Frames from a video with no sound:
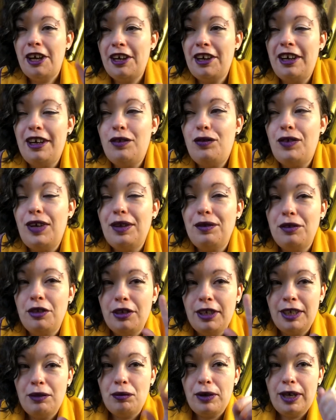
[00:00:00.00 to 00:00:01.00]
And I found that
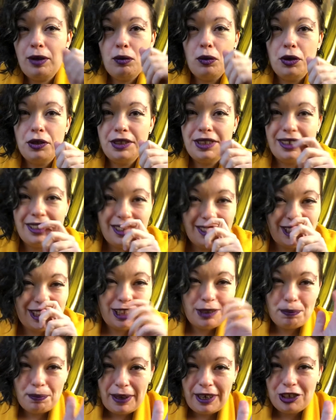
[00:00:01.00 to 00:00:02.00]
knitwear was
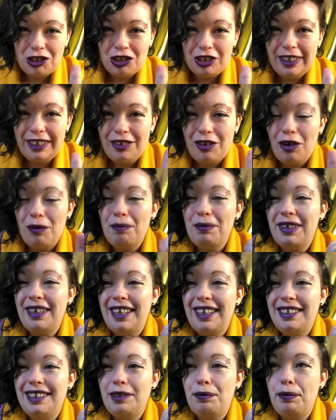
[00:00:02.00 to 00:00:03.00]
especially
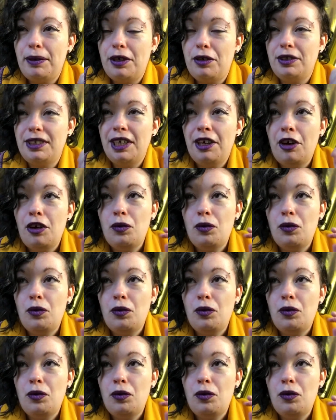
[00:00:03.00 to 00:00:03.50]
complicated because